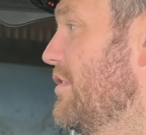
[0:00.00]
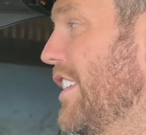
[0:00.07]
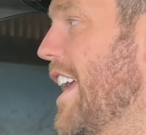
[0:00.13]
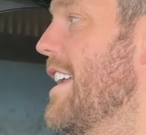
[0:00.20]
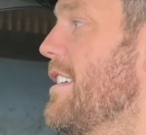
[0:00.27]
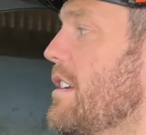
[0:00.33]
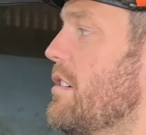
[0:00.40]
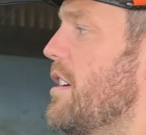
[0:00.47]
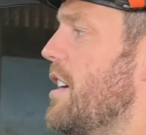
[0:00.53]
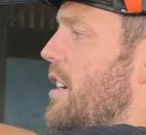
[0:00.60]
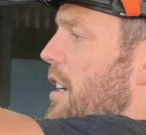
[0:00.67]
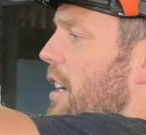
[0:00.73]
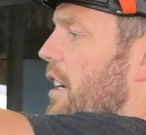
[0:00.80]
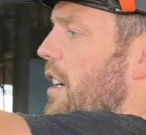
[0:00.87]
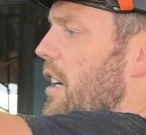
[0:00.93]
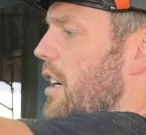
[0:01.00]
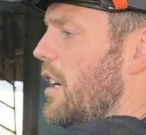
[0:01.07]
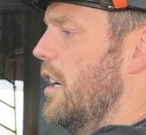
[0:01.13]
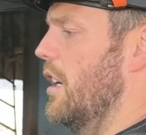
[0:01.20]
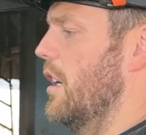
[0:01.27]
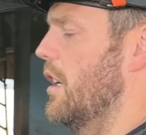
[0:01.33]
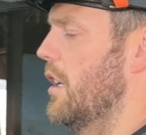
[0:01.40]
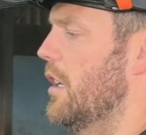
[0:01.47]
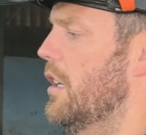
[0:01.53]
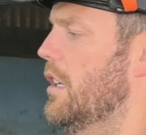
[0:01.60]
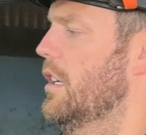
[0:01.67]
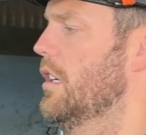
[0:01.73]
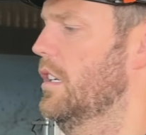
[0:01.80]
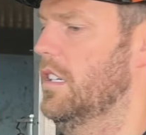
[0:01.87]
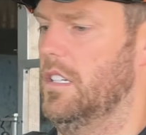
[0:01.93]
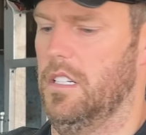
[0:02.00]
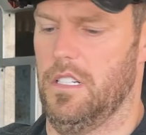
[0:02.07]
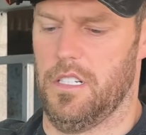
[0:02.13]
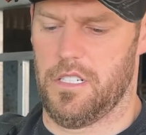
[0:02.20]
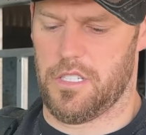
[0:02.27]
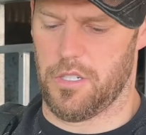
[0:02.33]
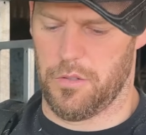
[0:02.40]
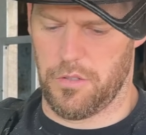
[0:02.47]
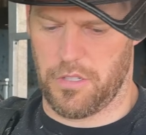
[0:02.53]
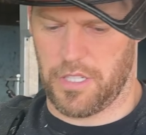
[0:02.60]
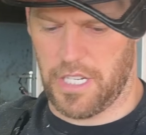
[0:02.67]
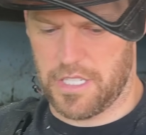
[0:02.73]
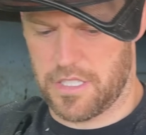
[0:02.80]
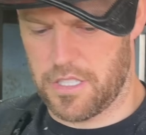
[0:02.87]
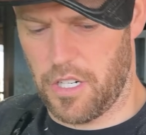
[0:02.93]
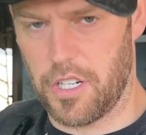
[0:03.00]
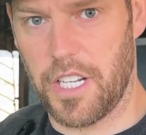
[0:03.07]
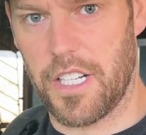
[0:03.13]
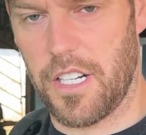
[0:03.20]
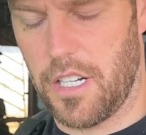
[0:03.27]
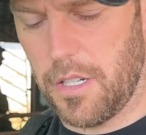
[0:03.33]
very rarely, a stone will get stuck in it